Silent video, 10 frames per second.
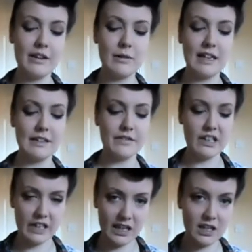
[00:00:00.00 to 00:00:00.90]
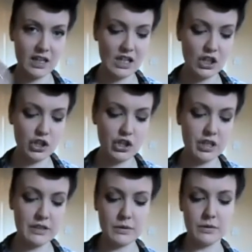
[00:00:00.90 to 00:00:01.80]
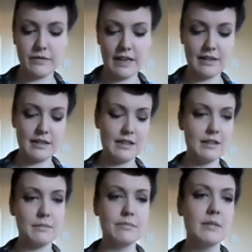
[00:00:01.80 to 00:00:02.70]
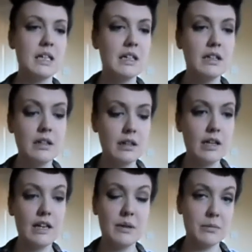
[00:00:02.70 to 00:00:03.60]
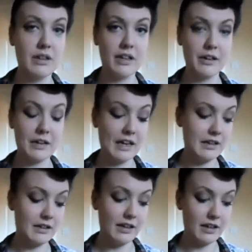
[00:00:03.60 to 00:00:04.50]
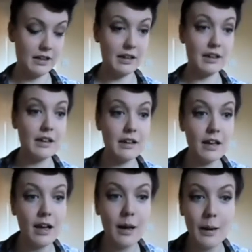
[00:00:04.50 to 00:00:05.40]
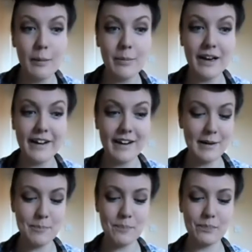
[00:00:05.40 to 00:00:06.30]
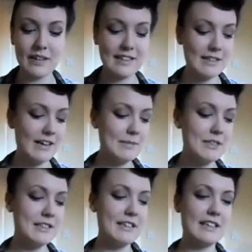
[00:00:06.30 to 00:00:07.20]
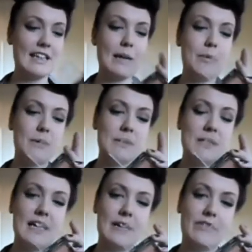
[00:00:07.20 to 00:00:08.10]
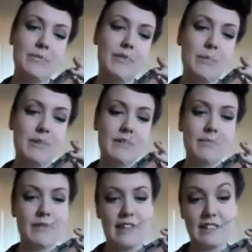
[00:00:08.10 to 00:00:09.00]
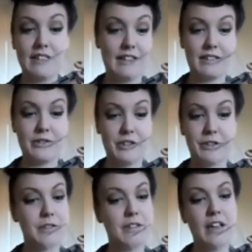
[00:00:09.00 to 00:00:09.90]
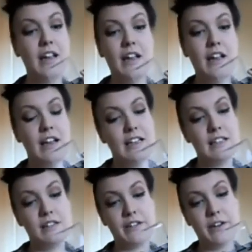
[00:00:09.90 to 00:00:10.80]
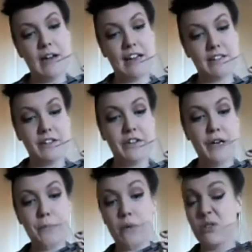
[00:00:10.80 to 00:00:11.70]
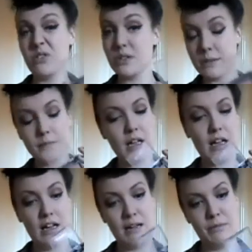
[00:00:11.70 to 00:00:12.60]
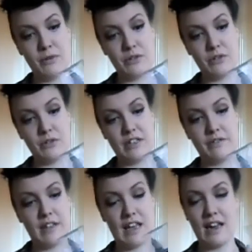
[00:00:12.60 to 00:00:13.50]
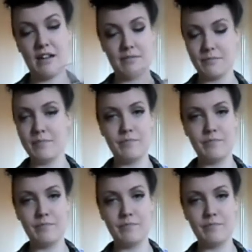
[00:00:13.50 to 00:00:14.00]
They all had very chiselled faces. It went with the cocaine diet, I think. But so I'm just using a bronzer from Rimmel. This is just 080 bronze. I'm not sure if they